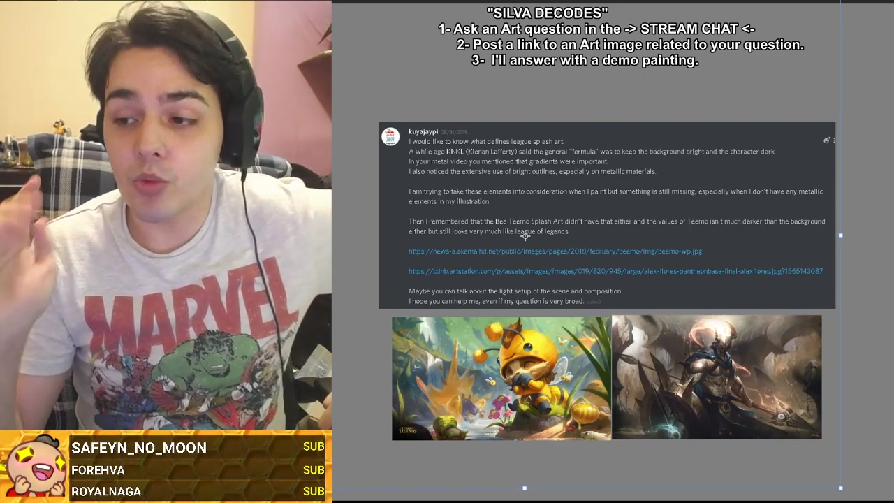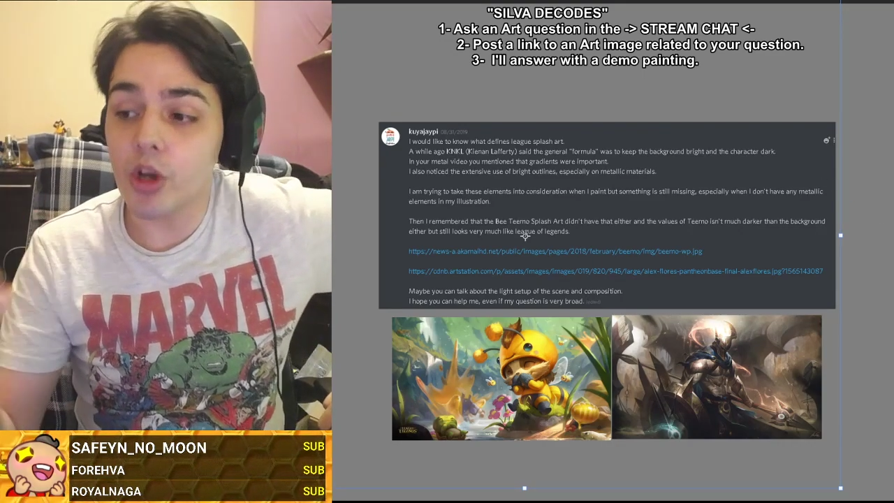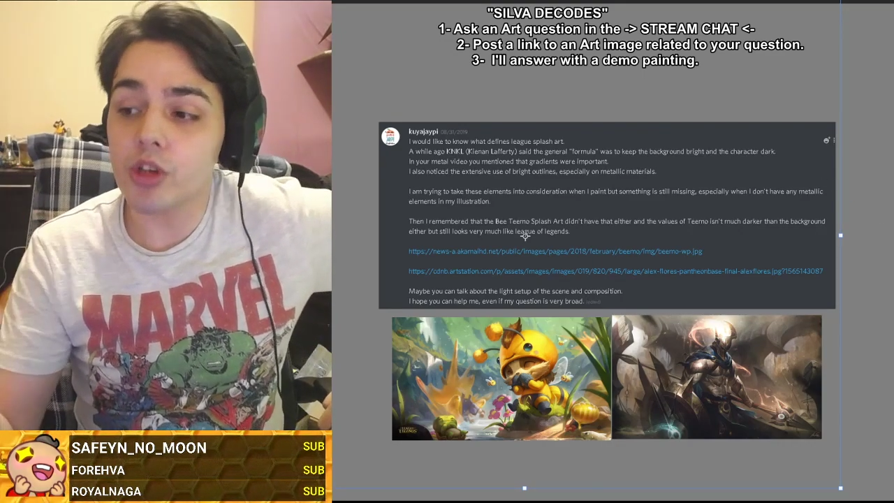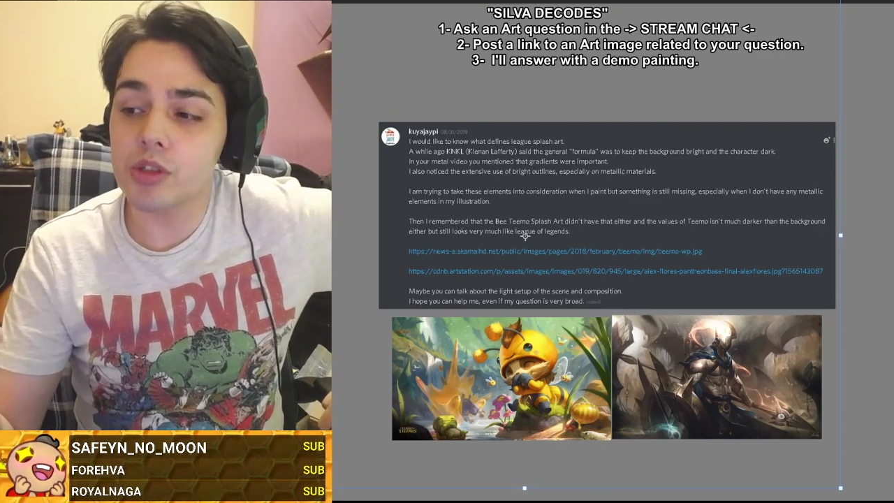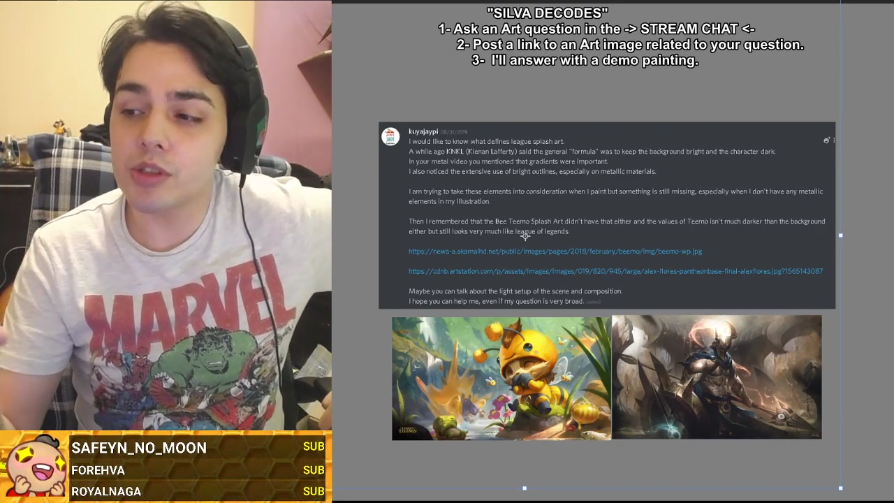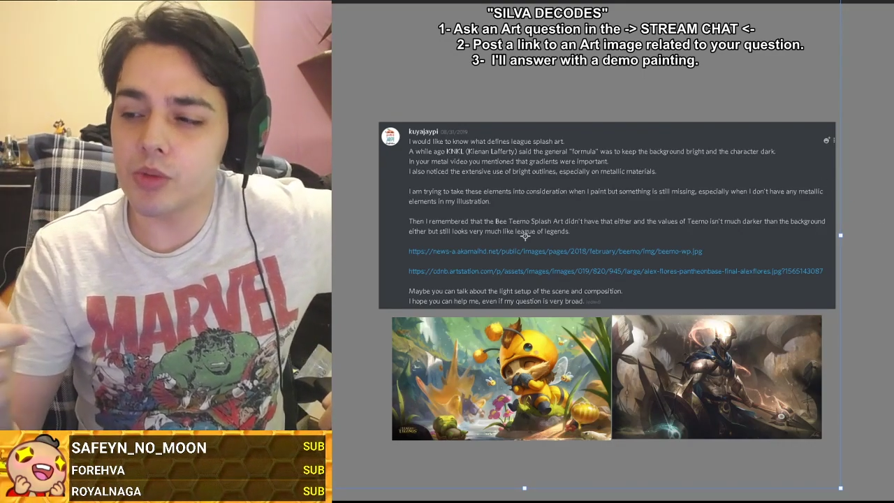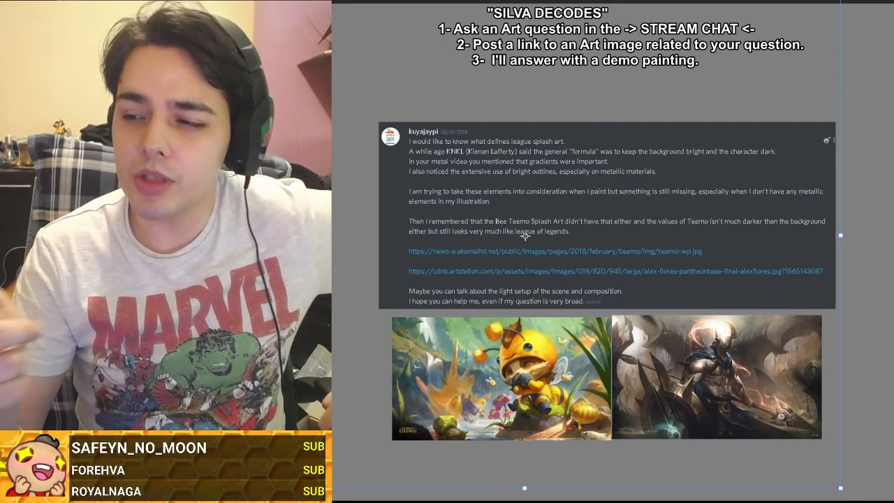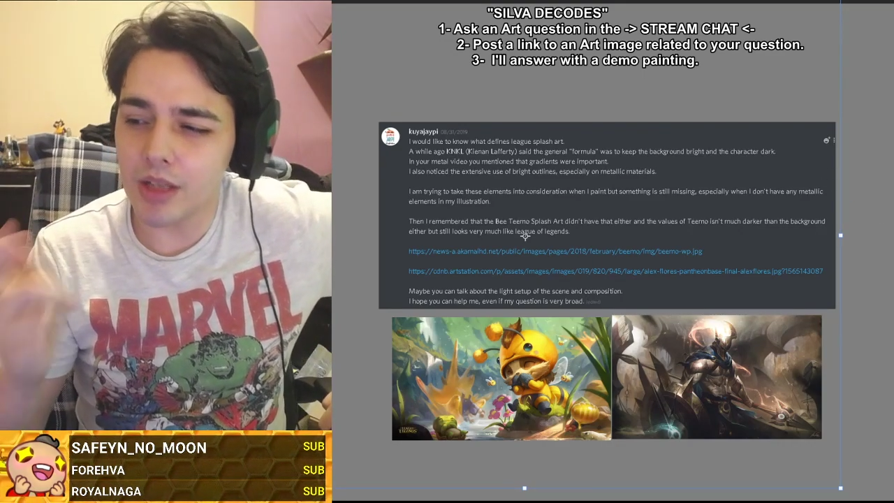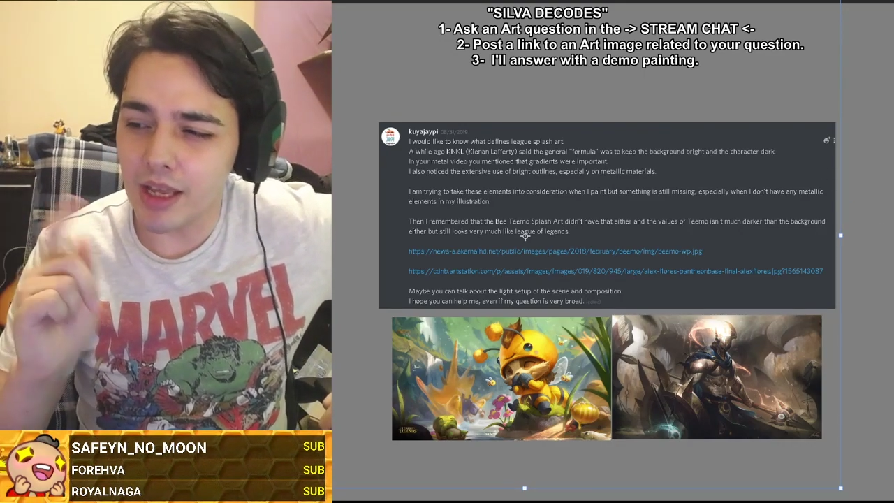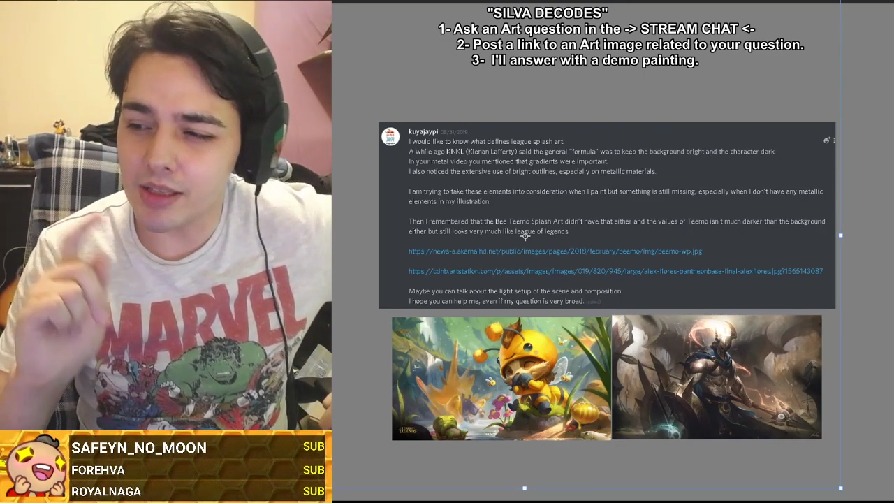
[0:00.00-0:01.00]
questions we
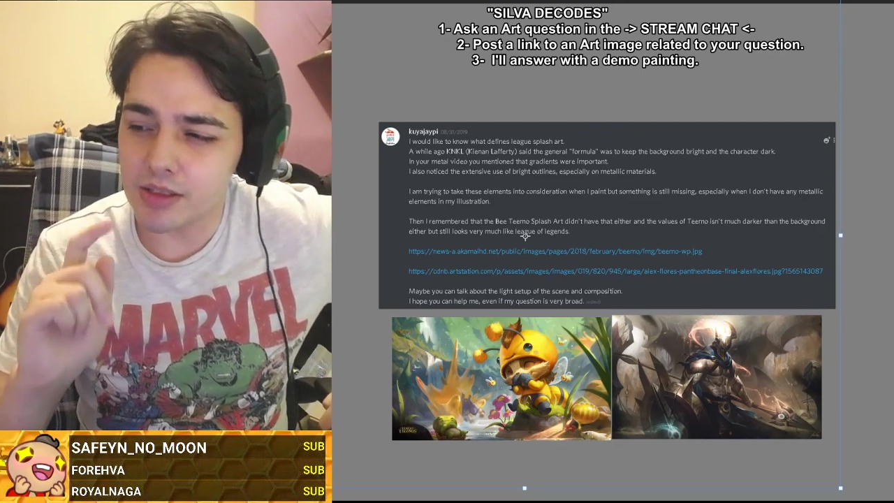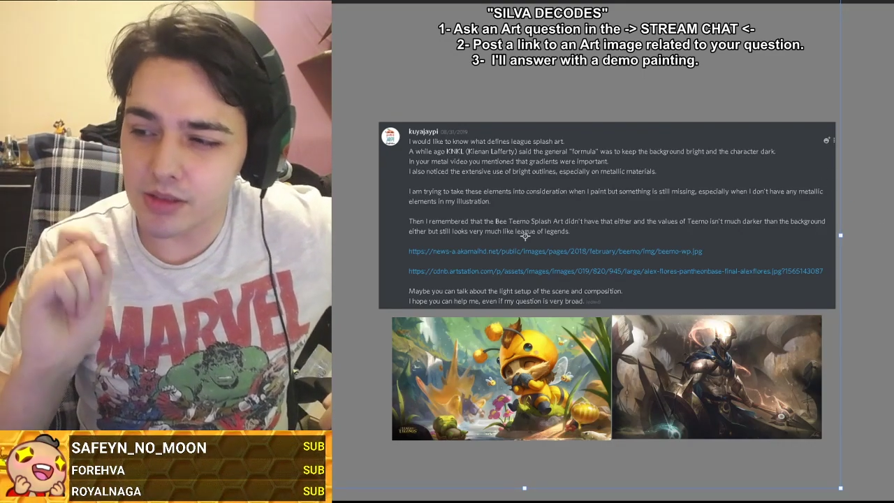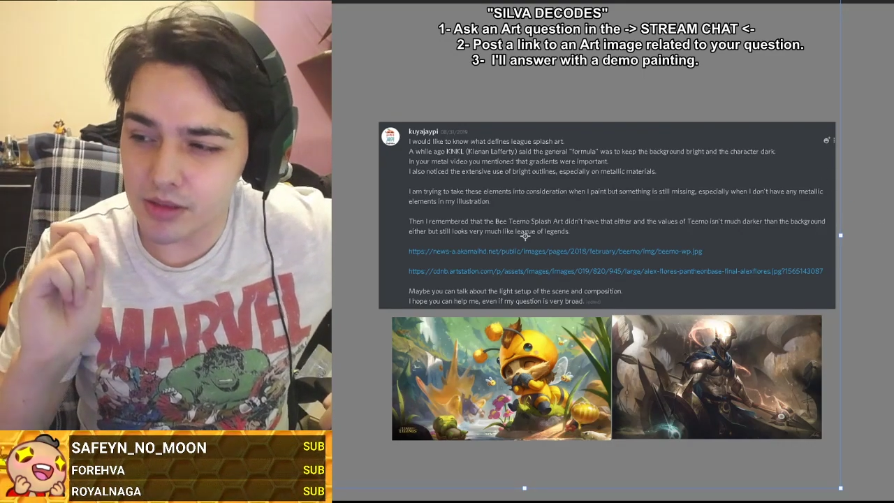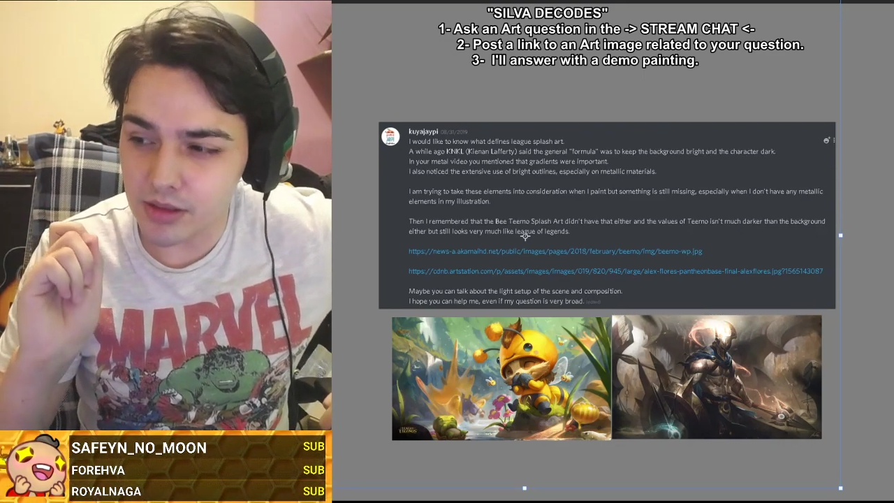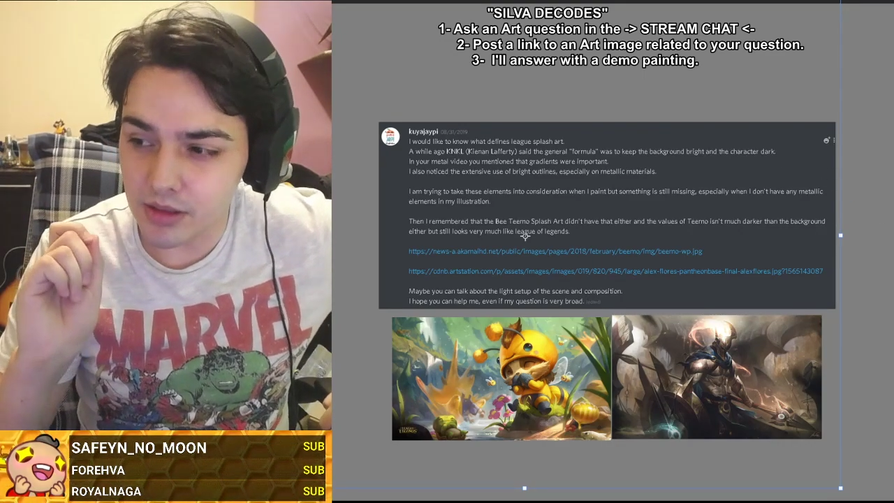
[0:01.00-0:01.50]
didn't answer